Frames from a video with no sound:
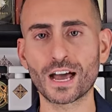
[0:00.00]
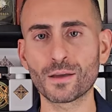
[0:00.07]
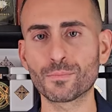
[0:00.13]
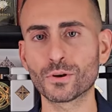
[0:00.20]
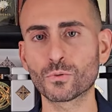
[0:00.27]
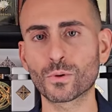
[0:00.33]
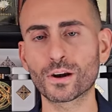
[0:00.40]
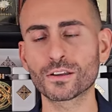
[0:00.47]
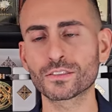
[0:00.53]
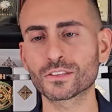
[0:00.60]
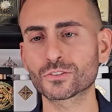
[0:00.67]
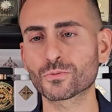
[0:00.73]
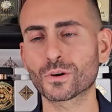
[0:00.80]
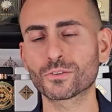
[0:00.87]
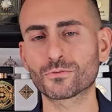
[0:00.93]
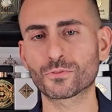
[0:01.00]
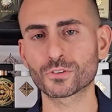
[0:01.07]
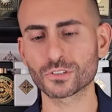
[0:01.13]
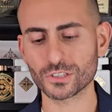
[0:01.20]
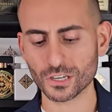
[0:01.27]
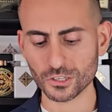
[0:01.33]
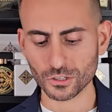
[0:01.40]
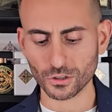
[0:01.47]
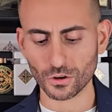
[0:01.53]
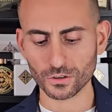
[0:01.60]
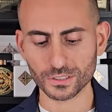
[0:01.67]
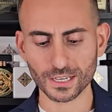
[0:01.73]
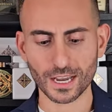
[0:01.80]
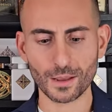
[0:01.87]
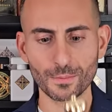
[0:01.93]
I've been wearing this one for such a
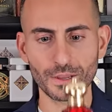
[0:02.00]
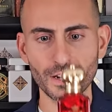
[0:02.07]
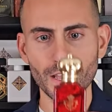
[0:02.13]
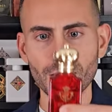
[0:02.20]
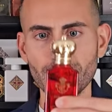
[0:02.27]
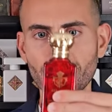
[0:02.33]
long time and